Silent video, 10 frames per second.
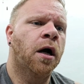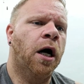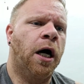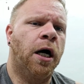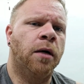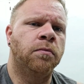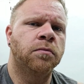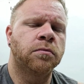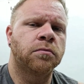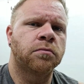um,
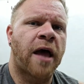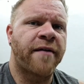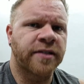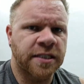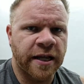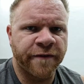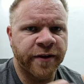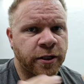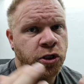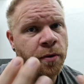having sit down
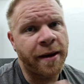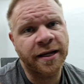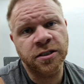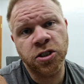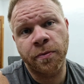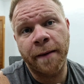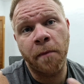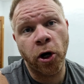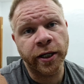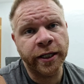videos going back into my
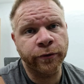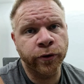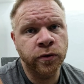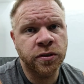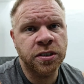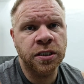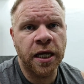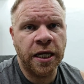marketing roots